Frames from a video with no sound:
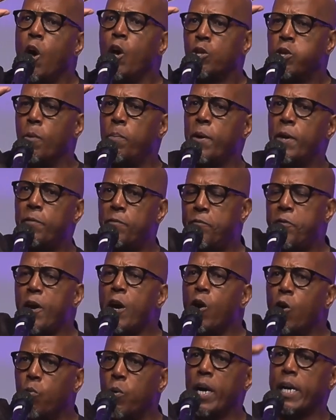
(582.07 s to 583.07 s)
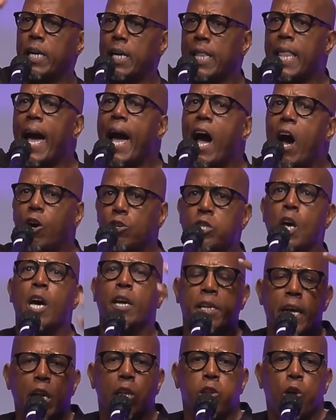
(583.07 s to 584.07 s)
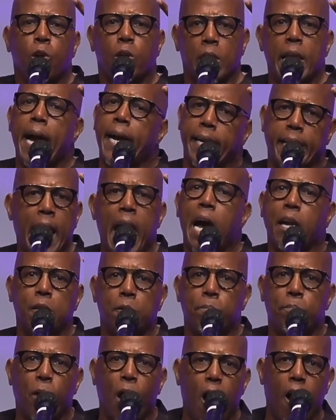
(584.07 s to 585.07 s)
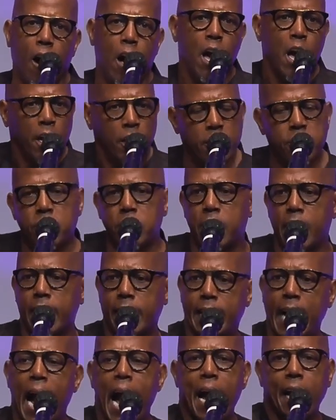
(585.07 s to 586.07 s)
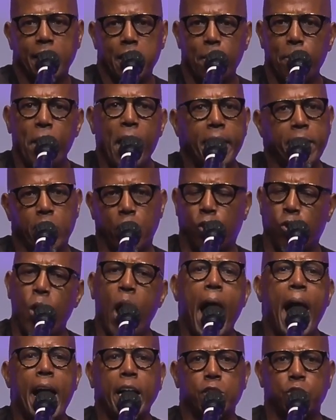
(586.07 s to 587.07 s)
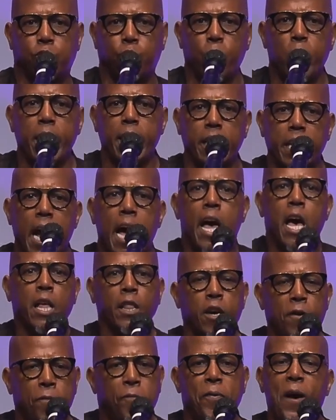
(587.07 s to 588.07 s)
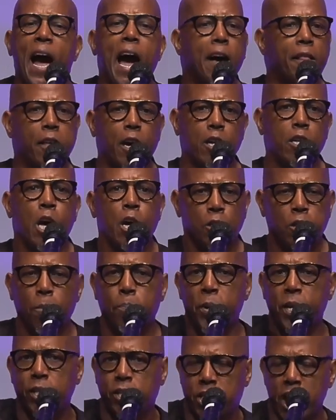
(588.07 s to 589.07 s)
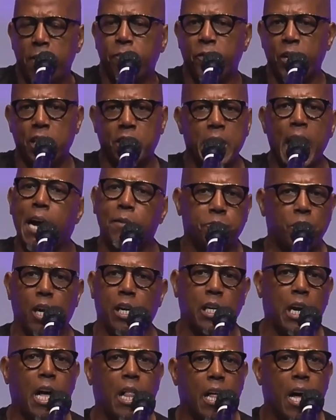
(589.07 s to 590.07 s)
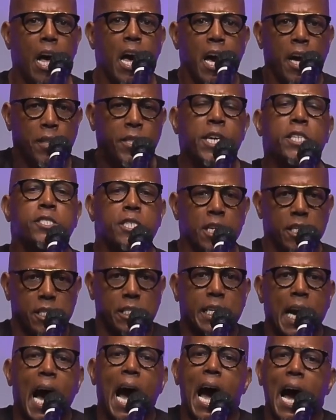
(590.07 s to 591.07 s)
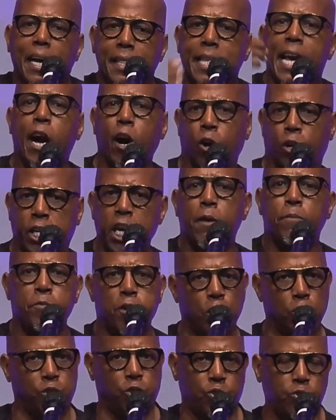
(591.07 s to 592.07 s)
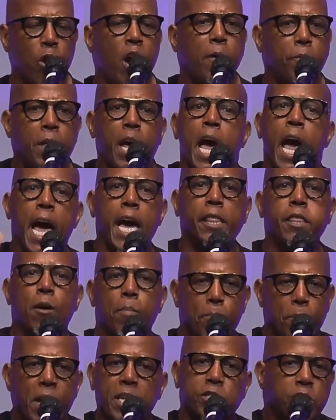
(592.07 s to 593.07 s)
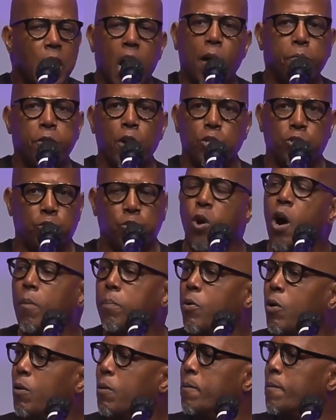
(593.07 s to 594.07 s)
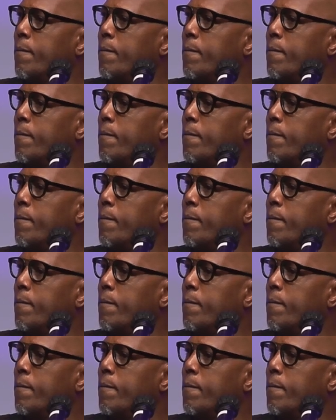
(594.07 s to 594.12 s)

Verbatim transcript: to be filled with clouds that look like cotton ball. This is the God that made the grass green, the, flowers to be different types of color. This is God that'll give you strength in the midst of your trouble.